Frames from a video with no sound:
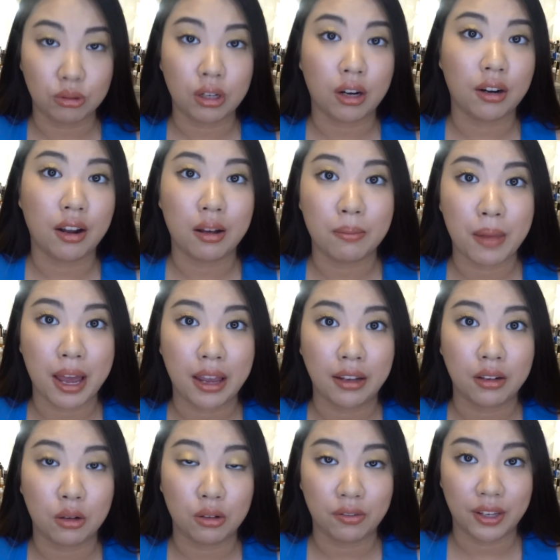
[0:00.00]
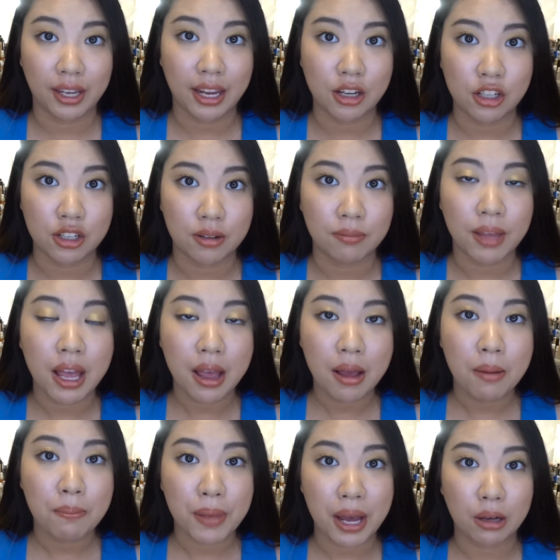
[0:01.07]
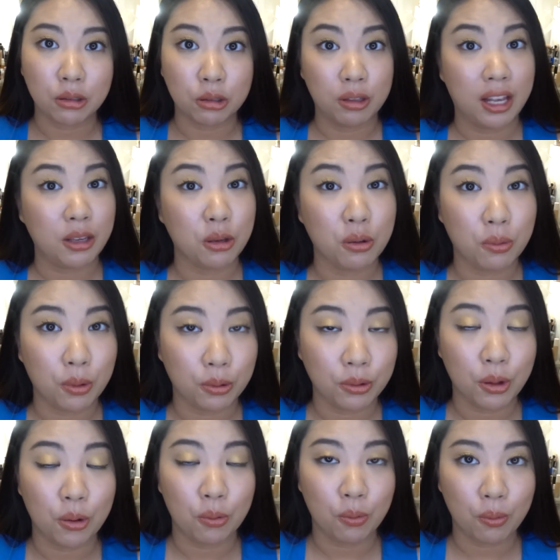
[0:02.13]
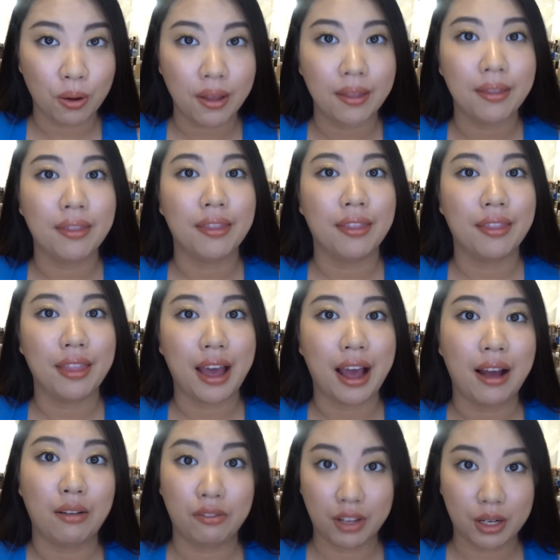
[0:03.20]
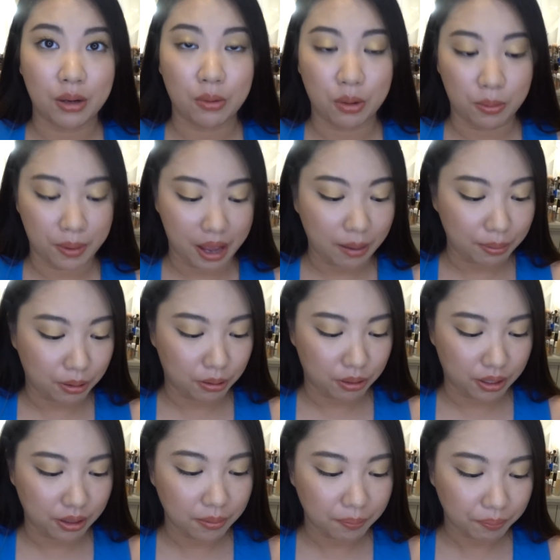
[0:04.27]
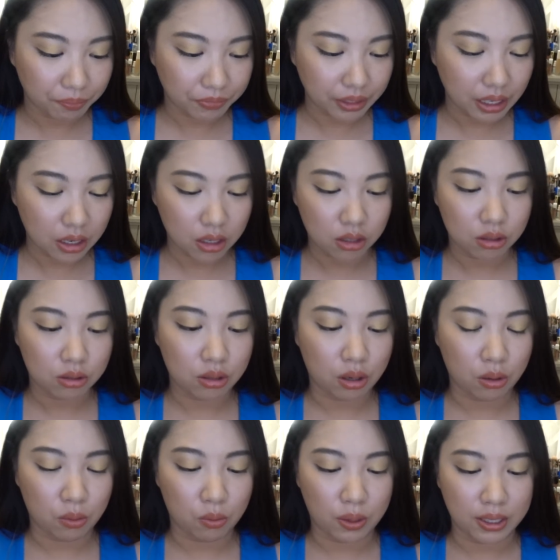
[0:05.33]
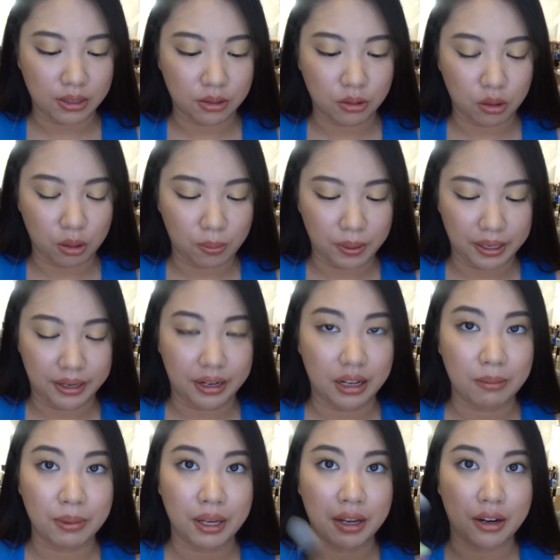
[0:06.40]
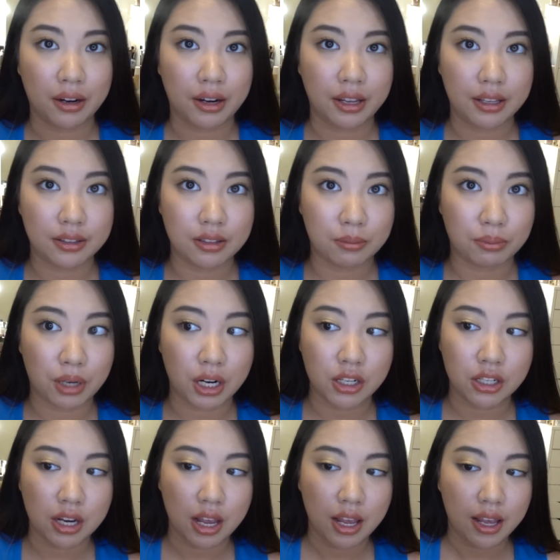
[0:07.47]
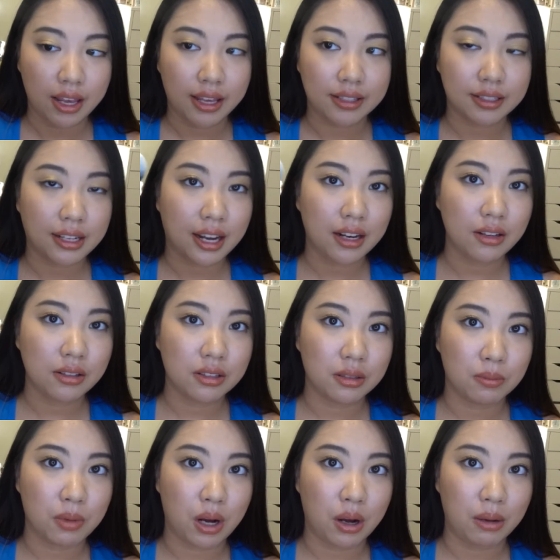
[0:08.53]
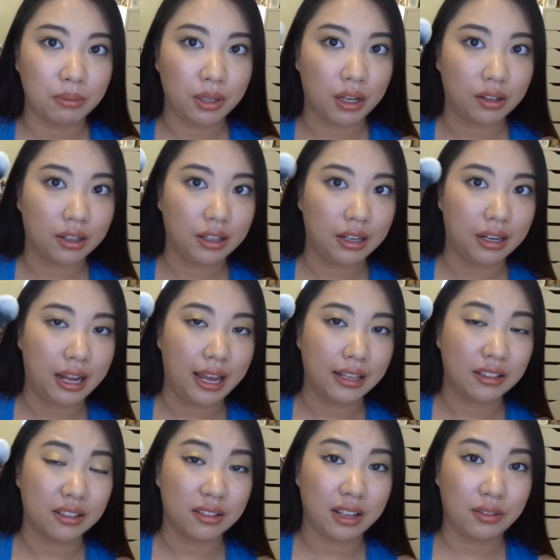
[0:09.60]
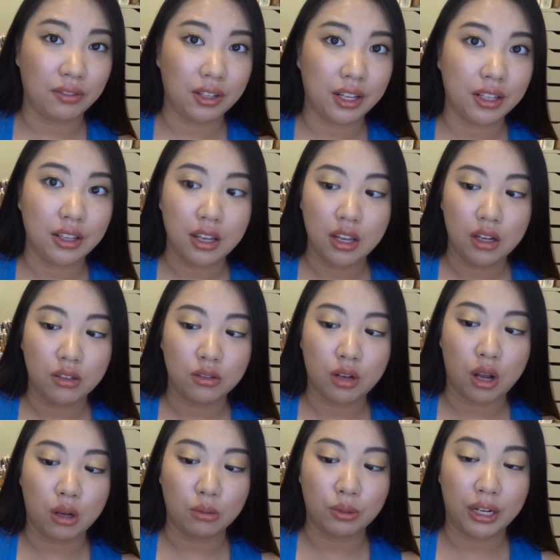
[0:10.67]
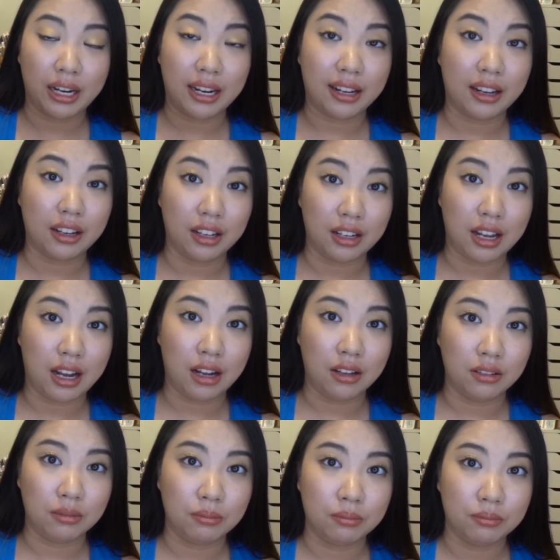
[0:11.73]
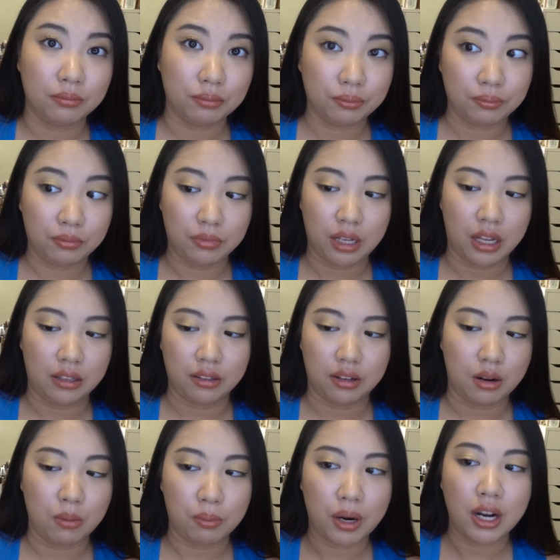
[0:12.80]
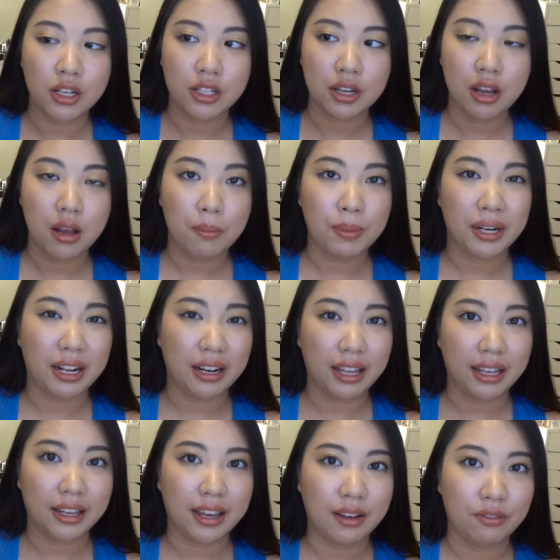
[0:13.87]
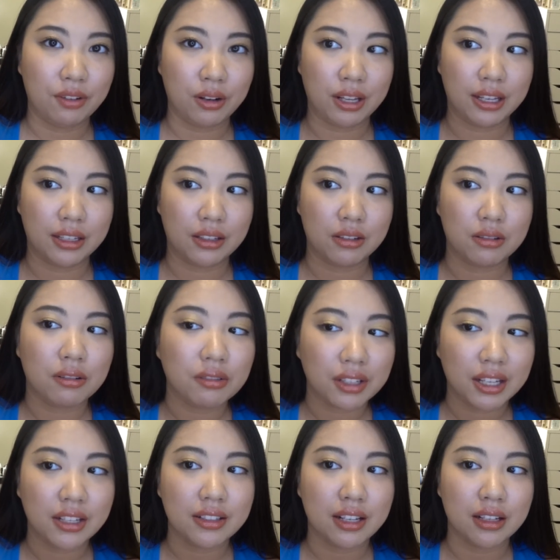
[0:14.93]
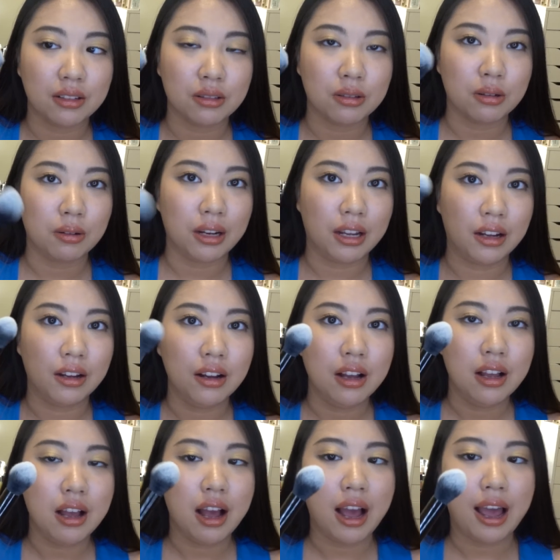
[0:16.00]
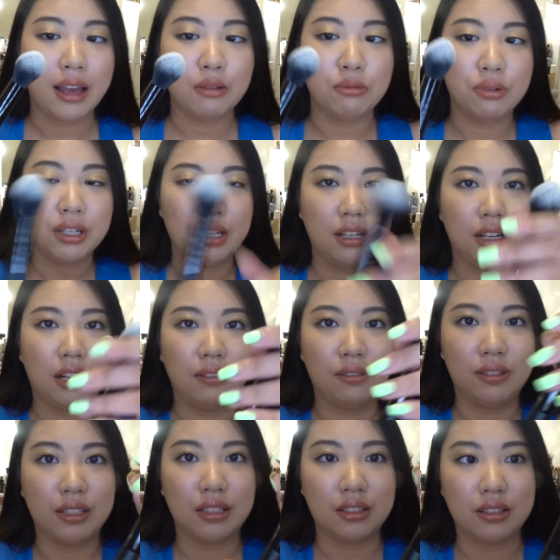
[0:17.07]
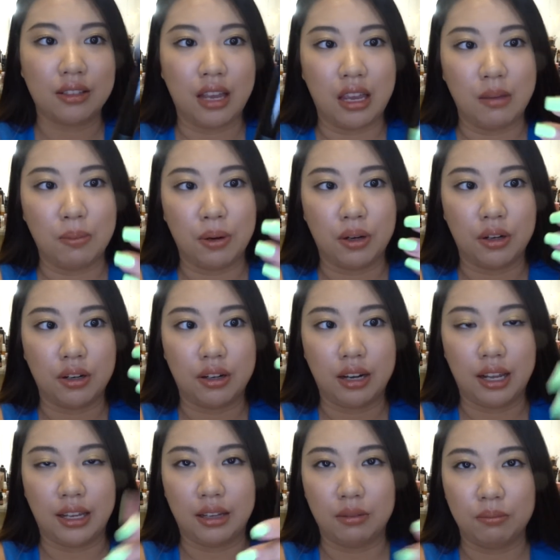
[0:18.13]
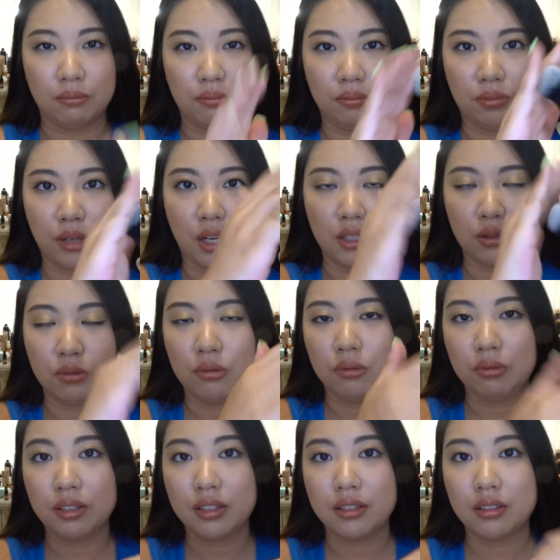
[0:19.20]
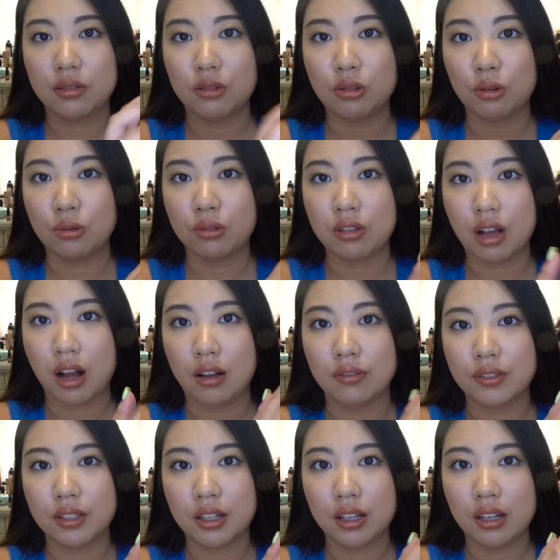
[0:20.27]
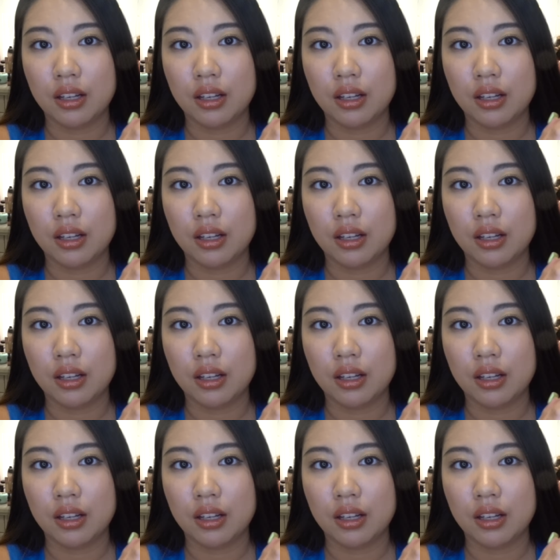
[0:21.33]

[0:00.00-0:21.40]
turn on my notification bell so that you will know when that video will be uploaded so once you open it up here is the brush it's kind of small, I'm not gonna lie. It's definitely not really like a long, uh, you know, brush, but I like it. I feel like you don't need that so long. I really love this tapered like brush. Oh, this is so soft.